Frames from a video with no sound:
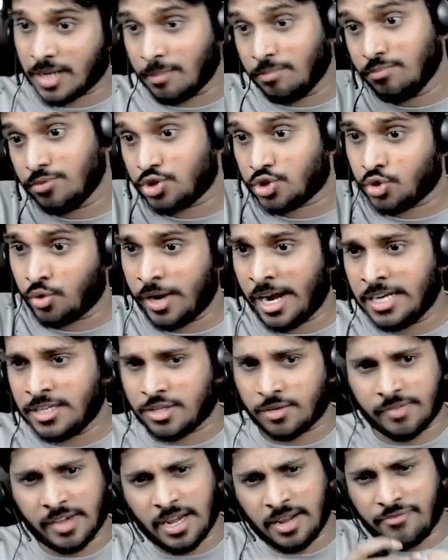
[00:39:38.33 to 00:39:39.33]
students,
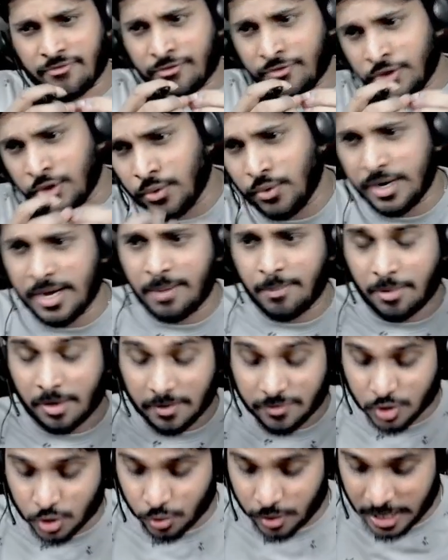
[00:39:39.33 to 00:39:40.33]
very few number of
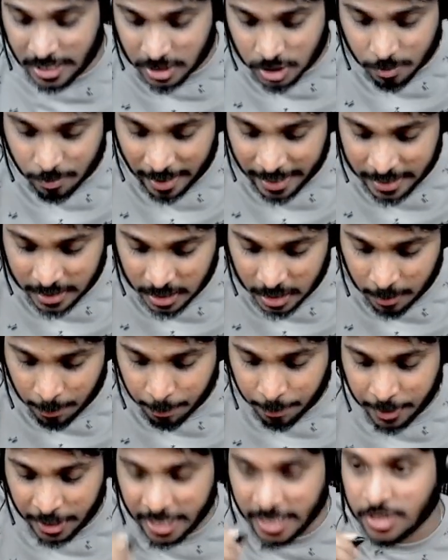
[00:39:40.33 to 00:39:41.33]
students might think
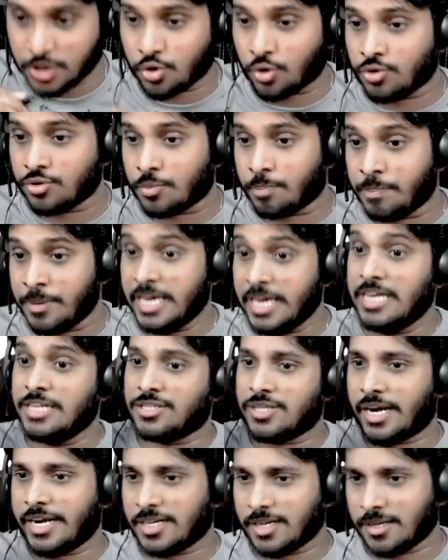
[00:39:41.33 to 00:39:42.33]
B is
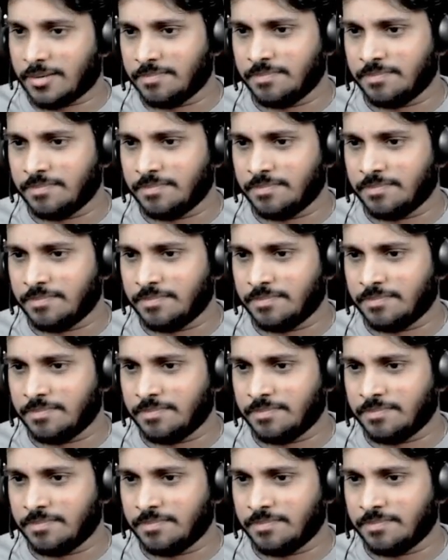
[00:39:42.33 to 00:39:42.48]
right.